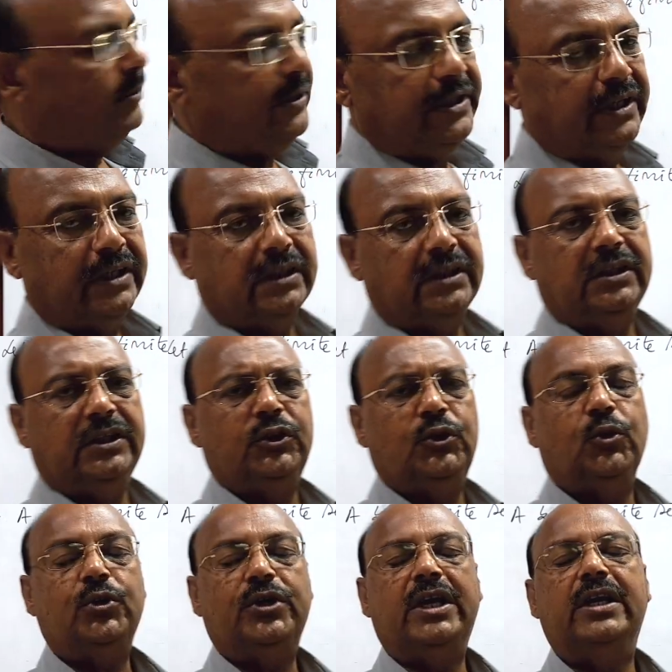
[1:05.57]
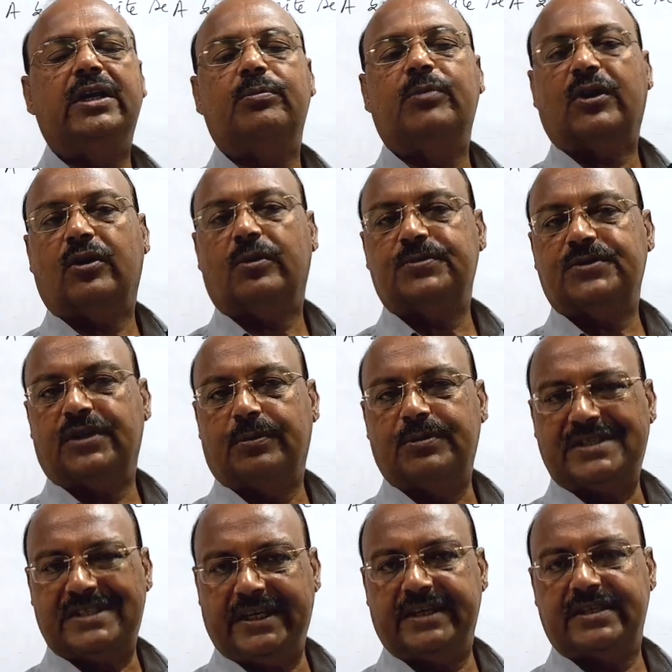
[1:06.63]
the total number of
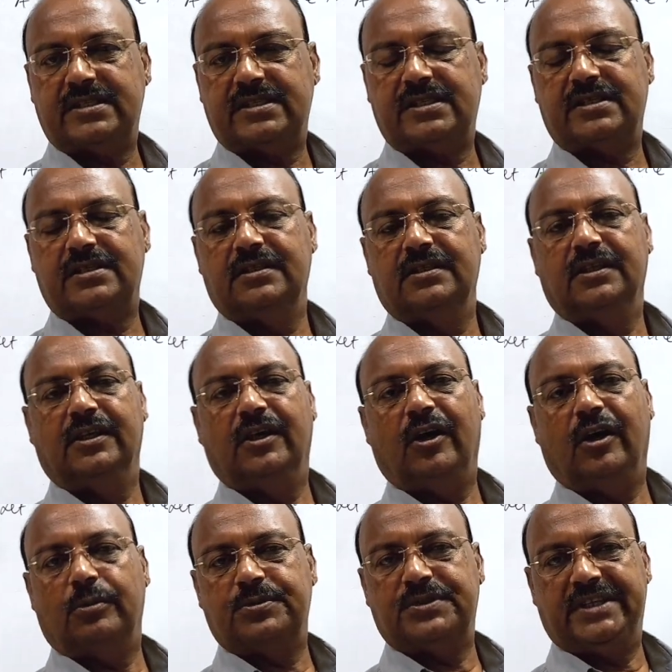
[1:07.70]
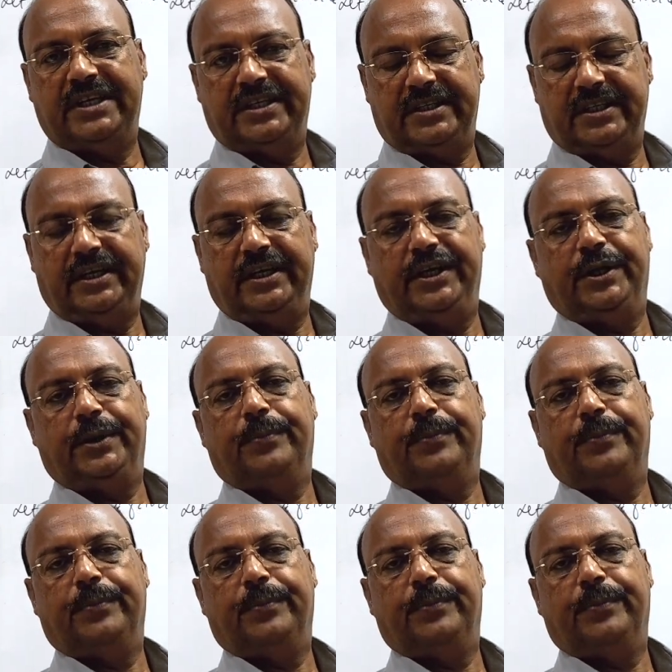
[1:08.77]
subsets of set A?